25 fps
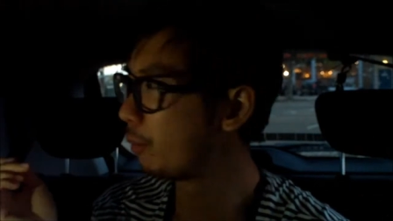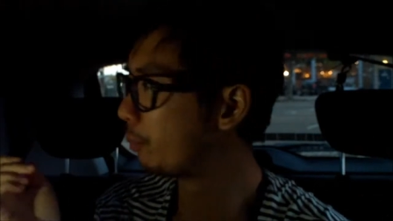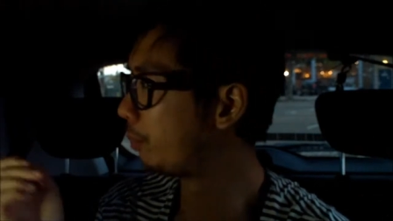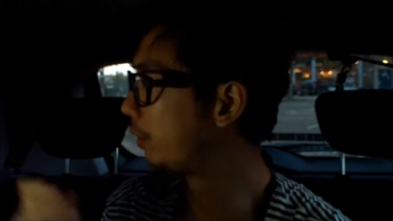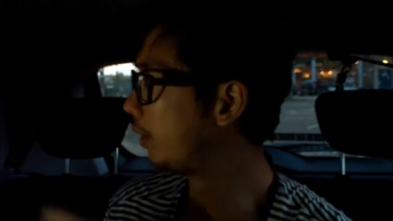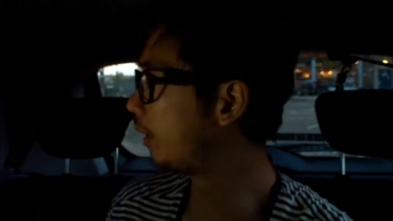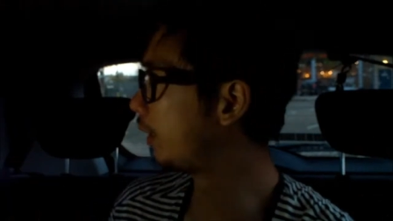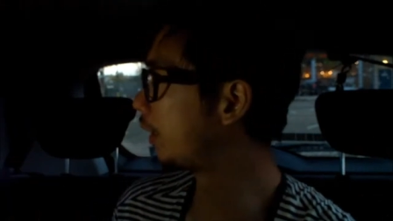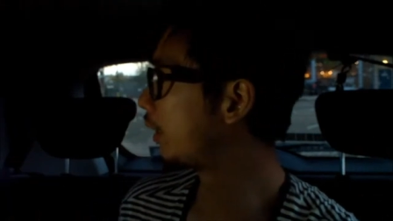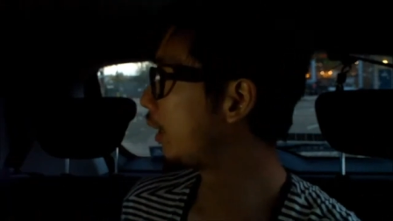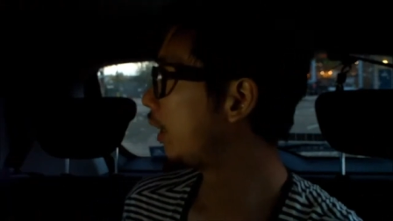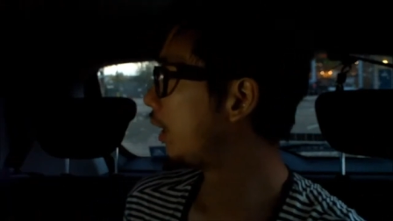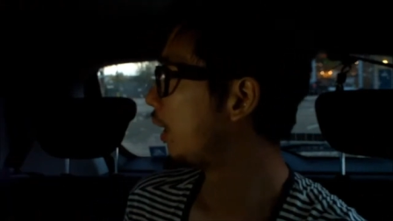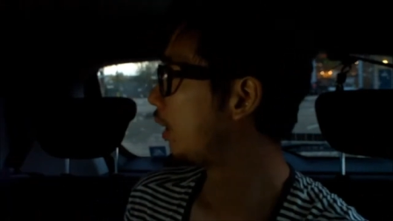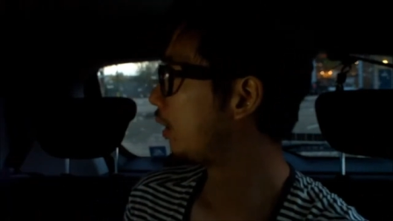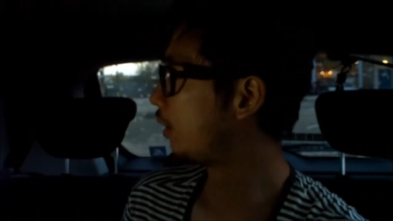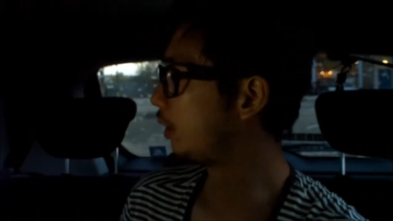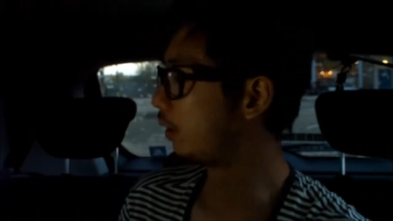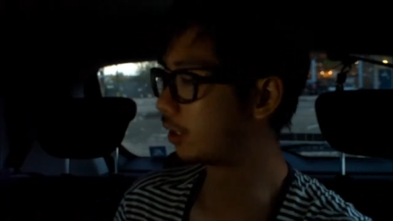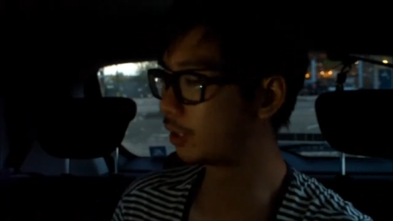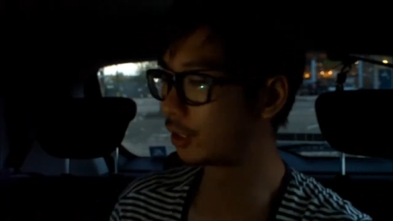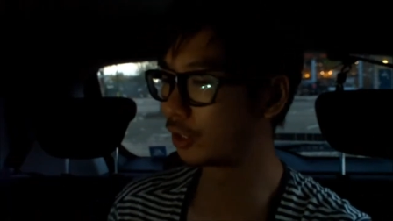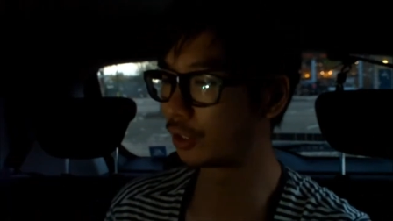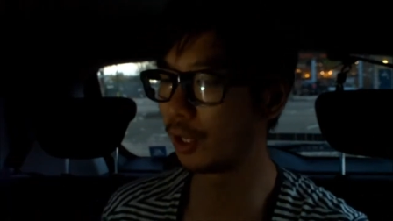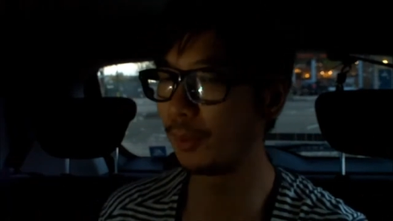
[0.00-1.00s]
But like
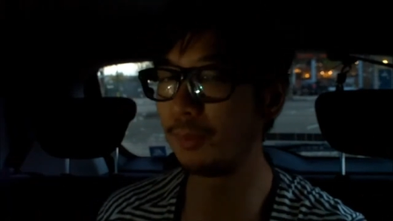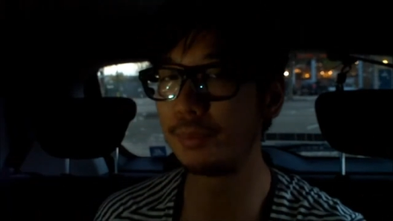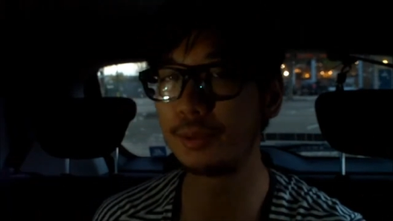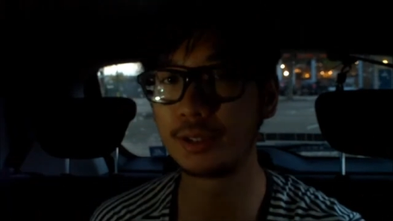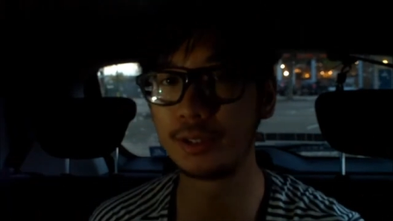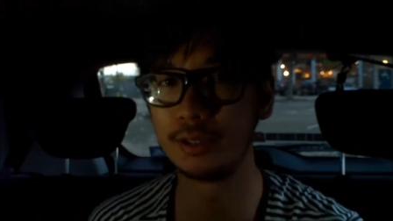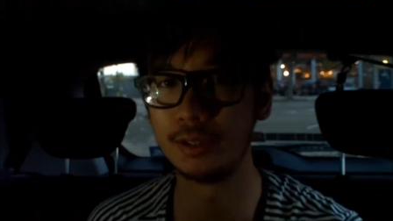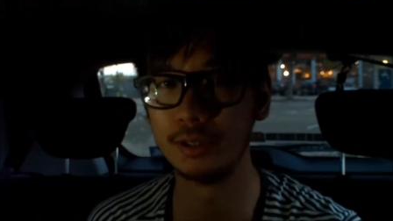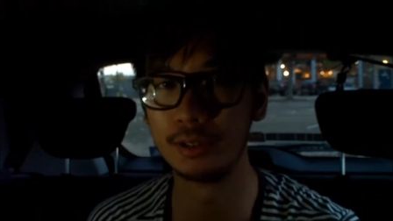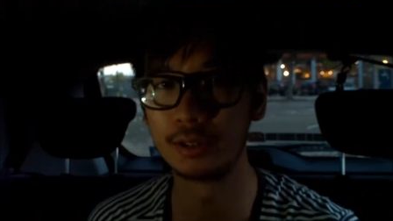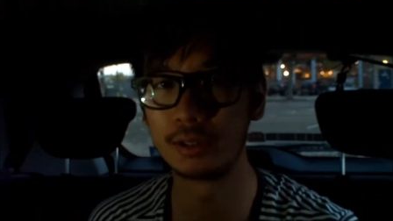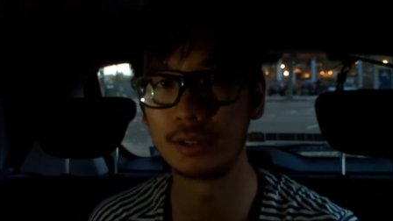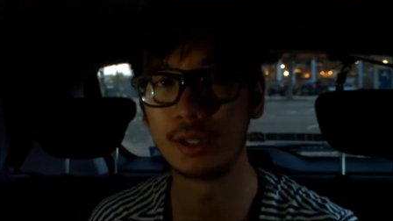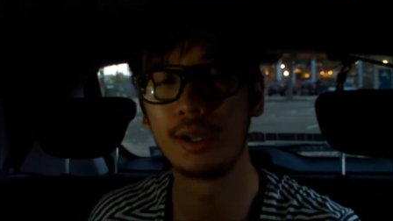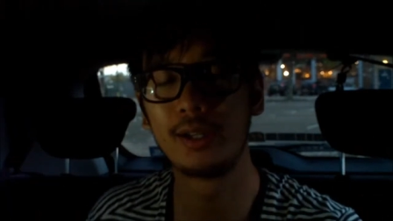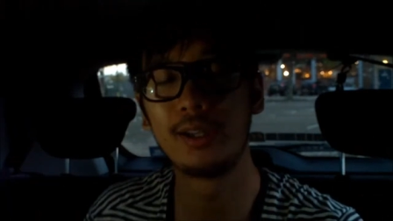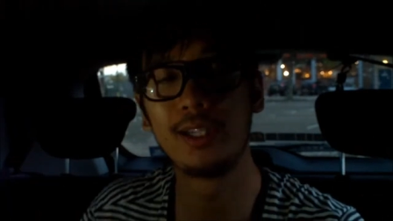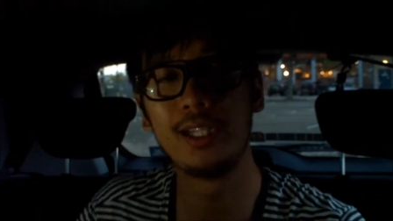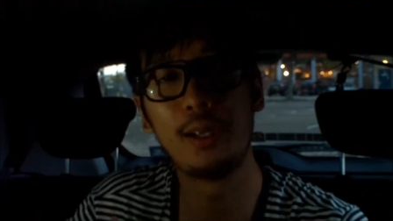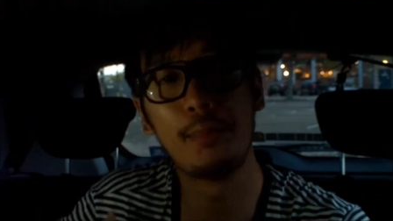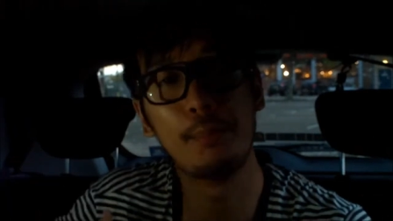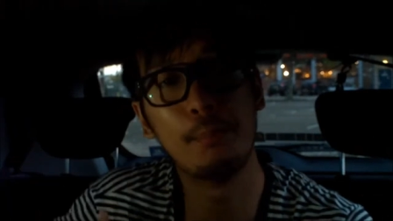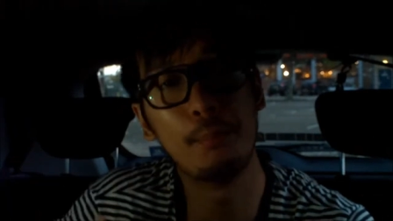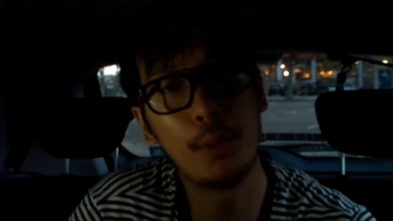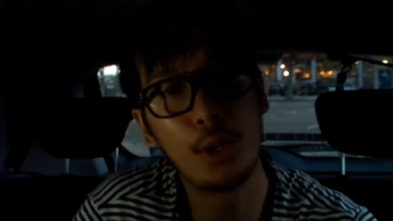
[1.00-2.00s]
the substance,
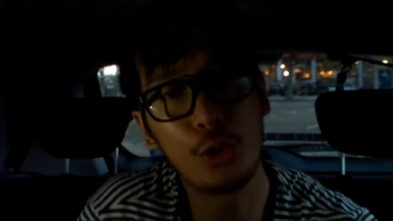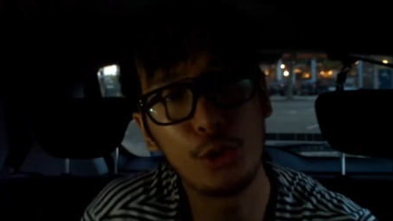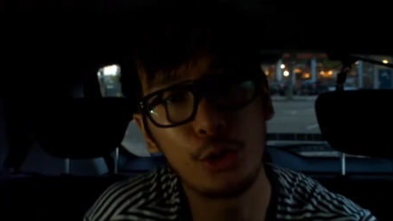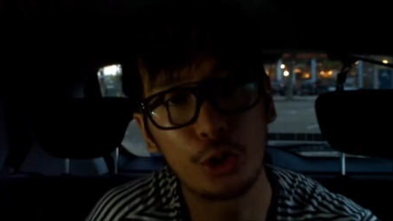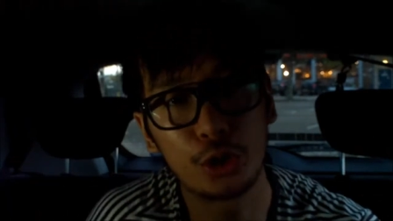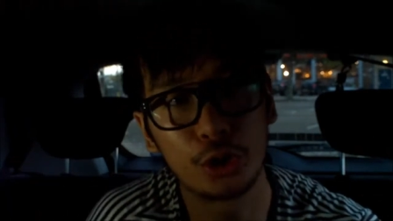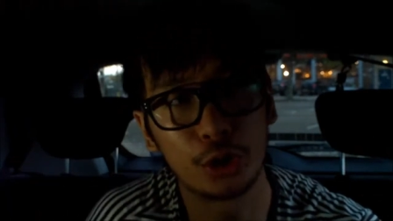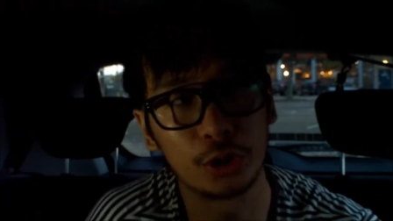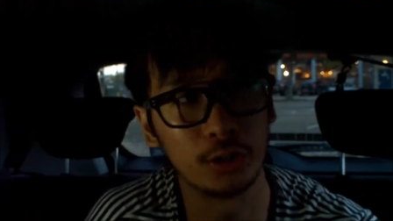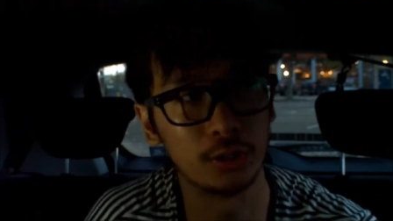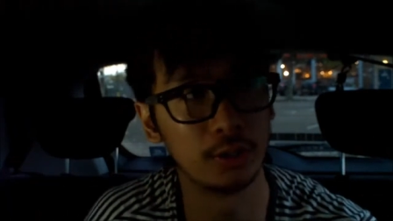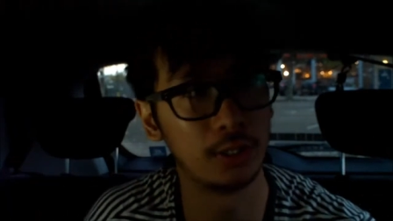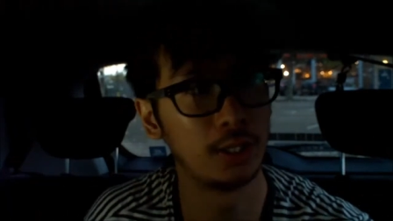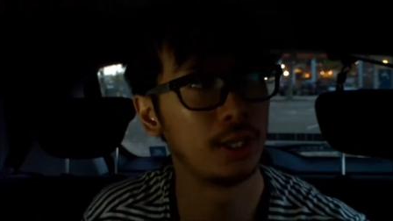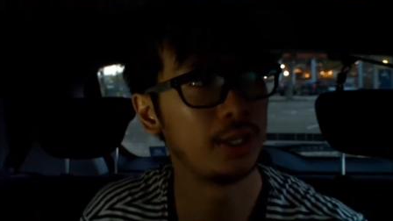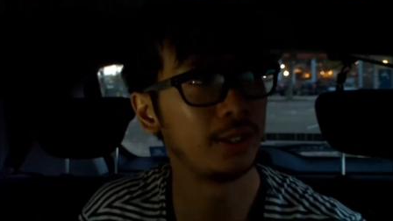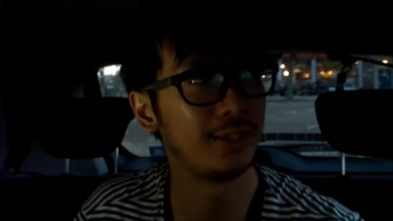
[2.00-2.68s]
the emotion,